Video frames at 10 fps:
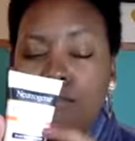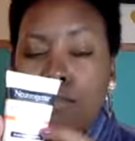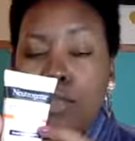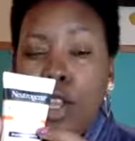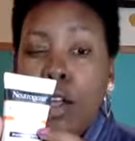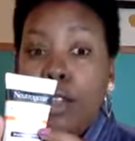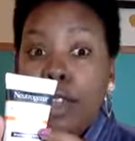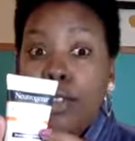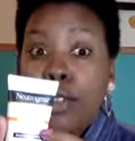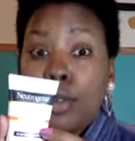y'all, it
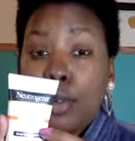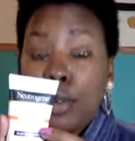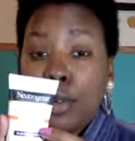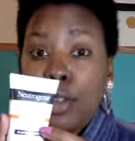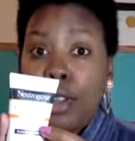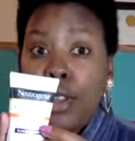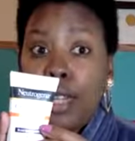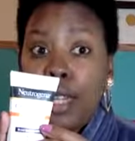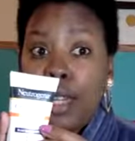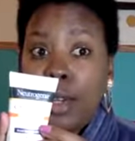is
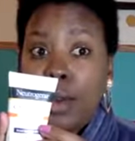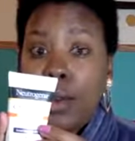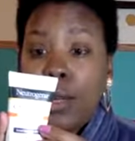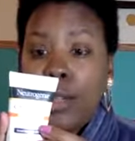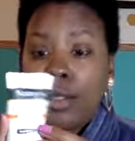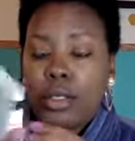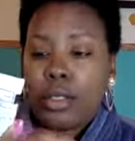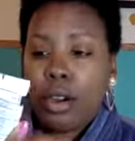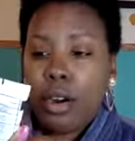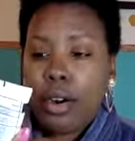early. Words
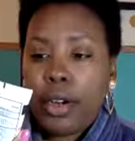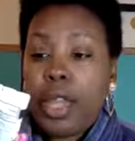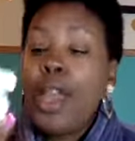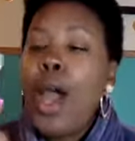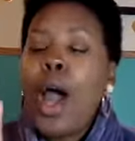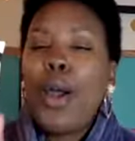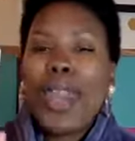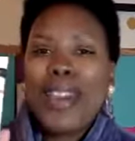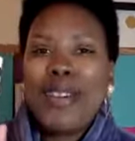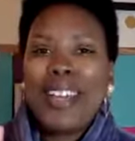are hard.
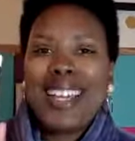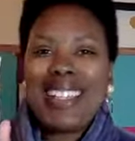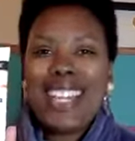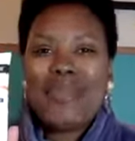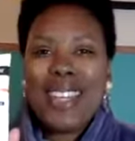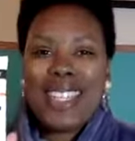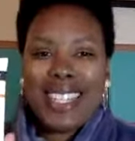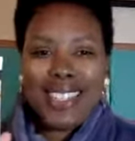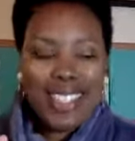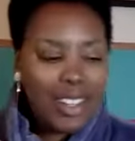Okay, when I take my
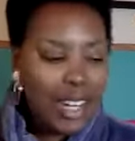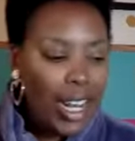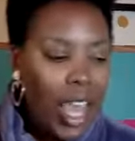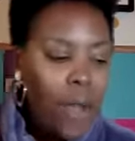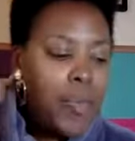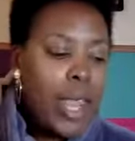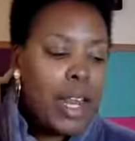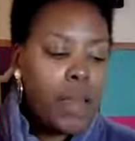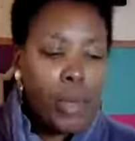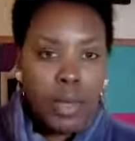sunscreen and
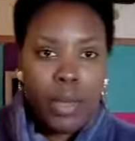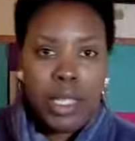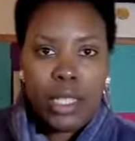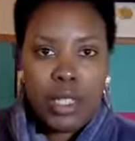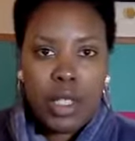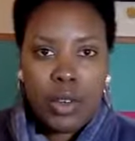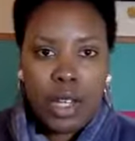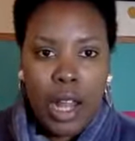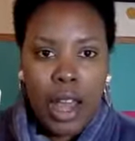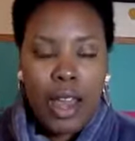I put my
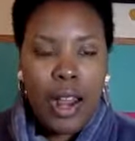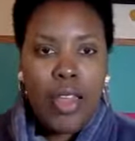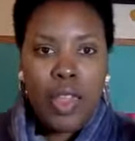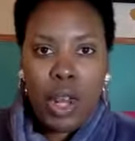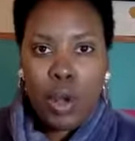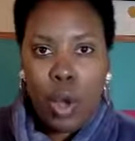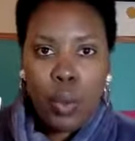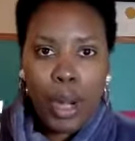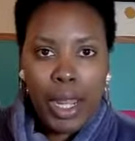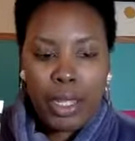sunscreen on and then go
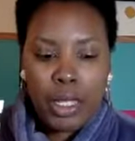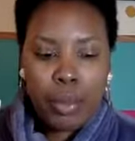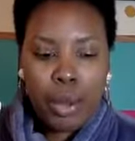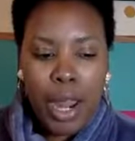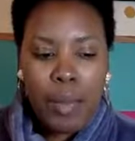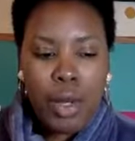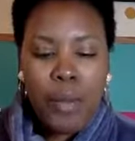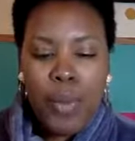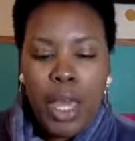right into primer,